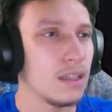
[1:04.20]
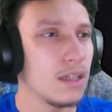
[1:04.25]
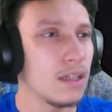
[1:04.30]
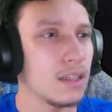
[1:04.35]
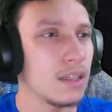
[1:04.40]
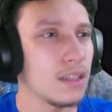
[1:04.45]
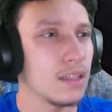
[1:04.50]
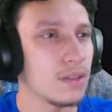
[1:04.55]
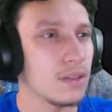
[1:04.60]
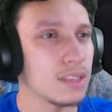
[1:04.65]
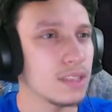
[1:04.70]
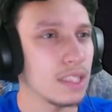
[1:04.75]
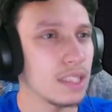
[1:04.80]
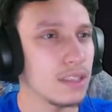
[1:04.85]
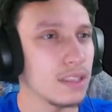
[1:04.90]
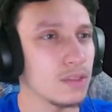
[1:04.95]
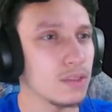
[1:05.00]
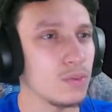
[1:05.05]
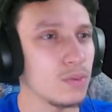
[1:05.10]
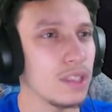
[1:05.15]
It was like
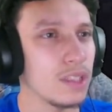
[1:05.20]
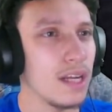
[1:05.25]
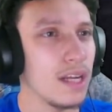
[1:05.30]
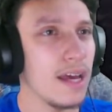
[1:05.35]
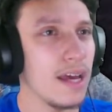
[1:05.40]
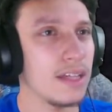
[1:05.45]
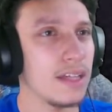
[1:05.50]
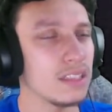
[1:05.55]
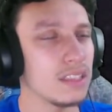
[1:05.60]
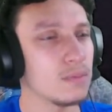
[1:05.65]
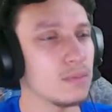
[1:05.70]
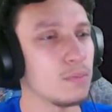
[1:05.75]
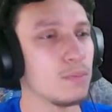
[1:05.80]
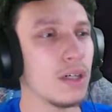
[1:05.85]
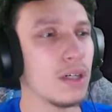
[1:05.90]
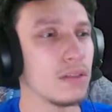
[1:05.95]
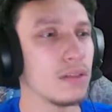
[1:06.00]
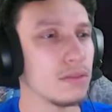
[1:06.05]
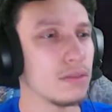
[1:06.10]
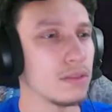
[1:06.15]
this weird ass
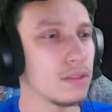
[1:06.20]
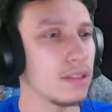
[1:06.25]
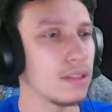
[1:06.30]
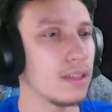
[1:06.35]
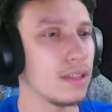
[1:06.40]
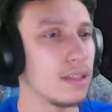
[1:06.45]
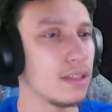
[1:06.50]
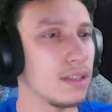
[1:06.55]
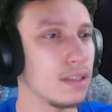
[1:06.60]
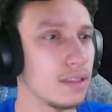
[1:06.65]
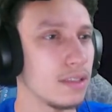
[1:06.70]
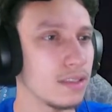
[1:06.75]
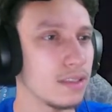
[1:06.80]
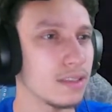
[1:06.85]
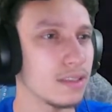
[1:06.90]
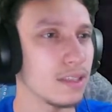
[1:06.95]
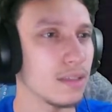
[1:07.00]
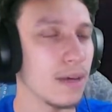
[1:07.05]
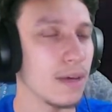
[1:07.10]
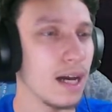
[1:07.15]
boat
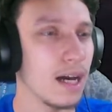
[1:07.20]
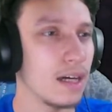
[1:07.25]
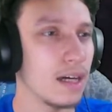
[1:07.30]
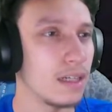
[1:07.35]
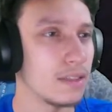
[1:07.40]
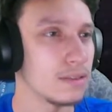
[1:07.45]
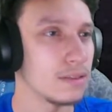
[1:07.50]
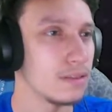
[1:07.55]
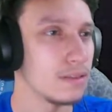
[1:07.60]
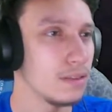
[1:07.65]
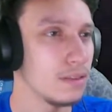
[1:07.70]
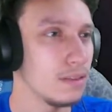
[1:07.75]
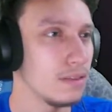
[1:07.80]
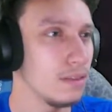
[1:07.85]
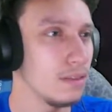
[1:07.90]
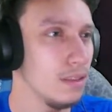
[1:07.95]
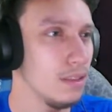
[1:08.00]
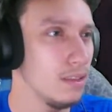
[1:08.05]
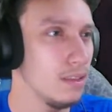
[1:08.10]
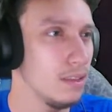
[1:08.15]
somehow.
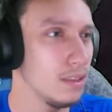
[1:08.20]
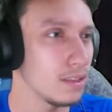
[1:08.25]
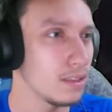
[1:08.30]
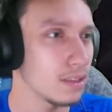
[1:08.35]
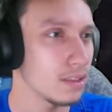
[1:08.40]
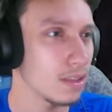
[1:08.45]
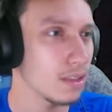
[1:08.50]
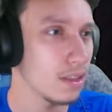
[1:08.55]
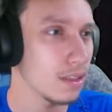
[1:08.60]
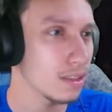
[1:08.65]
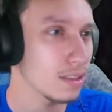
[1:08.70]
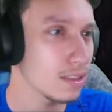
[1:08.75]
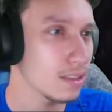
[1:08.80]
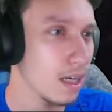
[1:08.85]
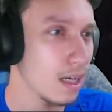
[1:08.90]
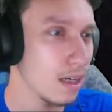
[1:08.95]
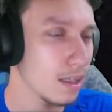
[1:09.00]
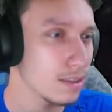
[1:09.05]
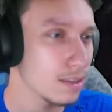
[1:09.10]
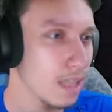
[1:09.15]
And just on the
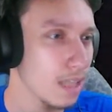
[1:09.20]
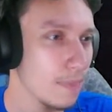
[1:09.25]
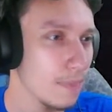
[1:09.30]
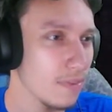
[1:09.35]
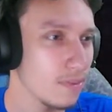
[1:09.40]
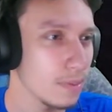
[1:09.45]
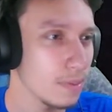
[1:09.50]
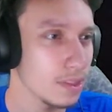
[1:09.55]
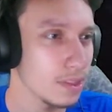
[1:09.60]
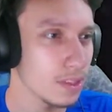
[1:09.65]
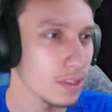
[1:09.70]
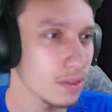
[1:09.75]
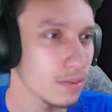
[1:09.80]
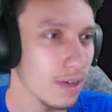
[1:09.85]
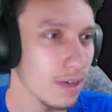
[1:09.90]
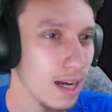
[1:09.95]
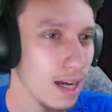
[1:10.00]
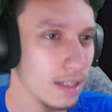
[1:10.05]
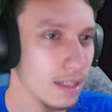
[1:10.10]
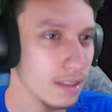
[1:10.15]
top on top of a bunch of
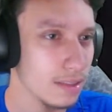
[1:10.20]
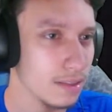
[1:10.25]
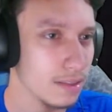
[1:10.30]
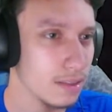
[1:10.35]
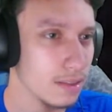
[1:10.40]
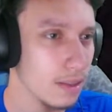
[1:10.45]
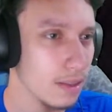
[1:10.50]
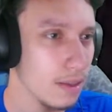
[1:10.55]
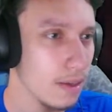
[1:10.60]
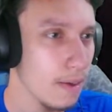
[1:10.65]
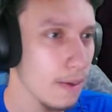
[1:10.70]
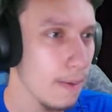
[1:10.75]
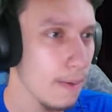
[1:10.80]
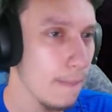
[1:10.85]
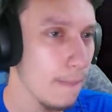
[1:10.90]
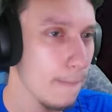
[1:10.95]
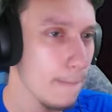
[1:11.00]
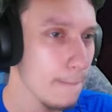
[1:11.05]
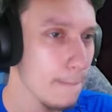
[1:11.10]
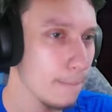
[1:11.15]
rocks.
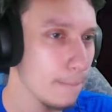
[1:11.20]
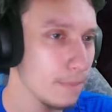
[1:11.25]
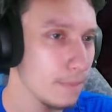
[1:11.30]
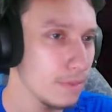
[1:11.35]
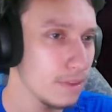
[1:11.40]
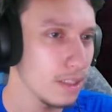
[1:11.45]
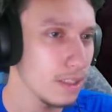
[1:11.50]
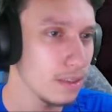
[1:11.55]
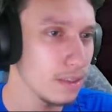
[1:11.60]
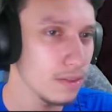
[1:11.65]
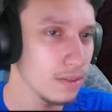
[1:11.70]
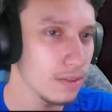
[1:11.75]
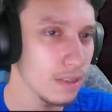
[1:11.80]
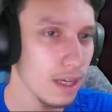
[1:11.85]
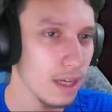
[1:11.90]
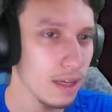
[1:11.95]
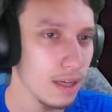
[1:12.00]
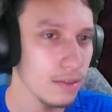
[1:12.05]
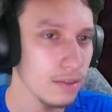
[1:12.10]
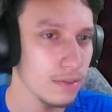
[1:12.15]
Then you
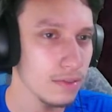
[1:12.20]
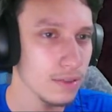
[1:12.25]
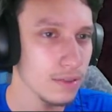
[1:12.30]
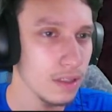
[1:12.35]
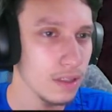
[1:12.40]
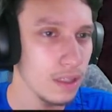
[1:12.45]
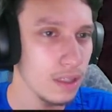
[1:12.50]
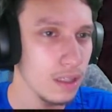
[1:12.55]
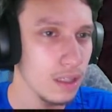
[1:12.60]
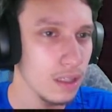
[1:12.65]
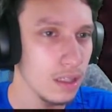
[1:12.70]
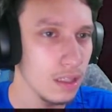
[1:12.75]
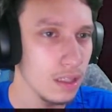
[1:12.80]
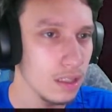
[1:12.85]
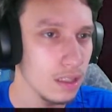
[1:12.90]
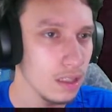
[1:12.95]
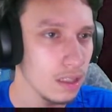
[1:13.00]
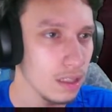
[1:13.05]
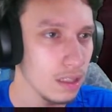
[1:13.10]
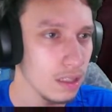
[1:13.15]
have
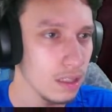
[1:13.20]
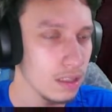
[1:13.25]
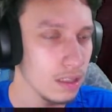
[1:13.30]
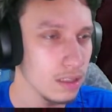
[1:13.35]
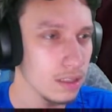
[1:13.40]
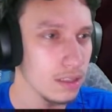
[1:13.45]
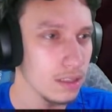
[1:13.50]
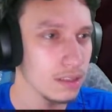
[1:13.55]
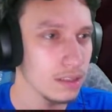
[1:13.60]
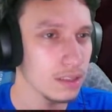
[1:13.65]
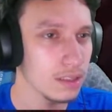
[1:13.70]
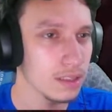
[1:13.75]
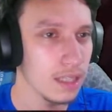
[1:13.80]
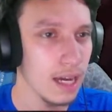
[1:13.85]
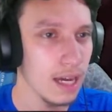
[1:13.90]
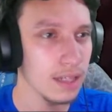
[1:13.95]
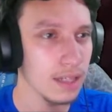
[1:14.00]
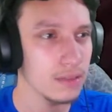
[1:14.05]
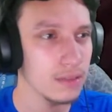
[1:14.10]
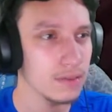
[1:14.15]
this
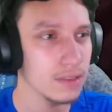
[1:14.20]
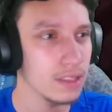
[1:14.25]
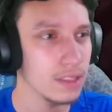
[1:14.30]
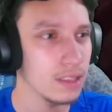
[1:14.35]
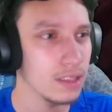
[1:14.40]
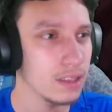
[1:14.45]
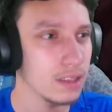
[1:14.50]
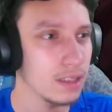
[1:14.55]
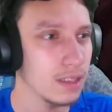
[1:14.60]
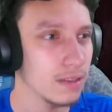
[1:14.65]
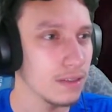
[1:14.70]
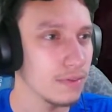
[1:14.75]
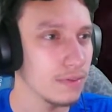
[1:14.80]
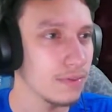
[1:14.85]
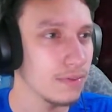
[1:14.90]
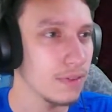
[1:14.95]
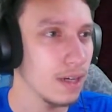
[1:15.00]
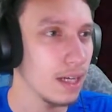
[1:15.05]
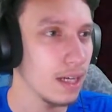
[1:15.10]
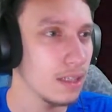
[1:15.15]
guy over here on
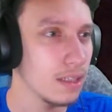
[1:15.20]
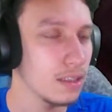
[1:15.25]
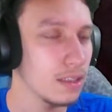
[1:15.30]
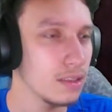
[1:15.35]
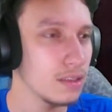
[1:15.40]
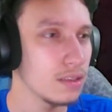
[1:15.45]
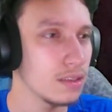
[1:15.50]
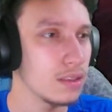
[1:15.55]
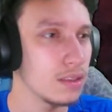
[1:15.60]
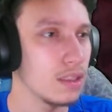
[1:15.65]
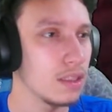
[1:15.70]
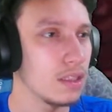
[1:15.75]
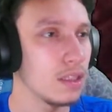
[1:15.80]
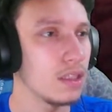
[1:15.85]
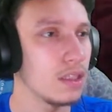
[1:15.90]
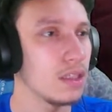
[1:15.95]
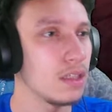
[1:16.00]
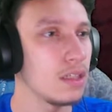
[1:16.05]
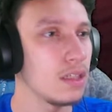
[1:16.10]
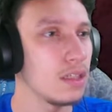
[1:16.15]
fire.
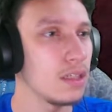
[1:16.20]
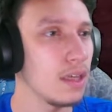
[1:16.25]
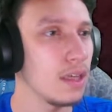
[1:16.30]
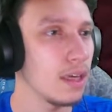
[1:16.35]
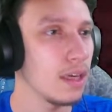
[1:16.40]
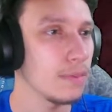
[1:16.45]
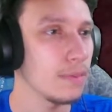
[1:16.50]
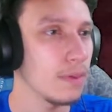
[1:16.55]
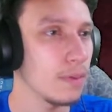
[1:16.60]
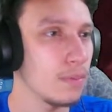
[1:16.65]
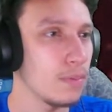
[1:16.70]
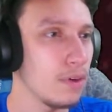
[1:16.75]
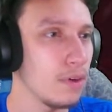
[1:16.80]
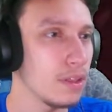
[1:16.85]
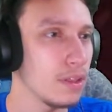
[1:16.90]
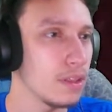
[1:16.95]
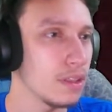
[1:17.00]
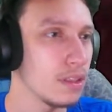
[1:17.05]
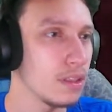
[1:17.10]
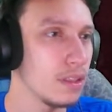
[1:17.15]
Hey my boy,
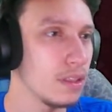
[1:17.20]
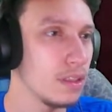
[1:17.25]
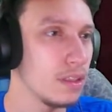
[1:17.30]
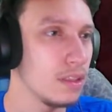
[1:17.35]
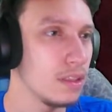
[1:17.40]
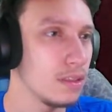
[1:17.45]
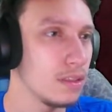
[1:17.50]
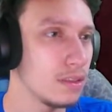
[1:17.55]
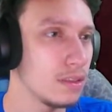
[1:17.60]
you good?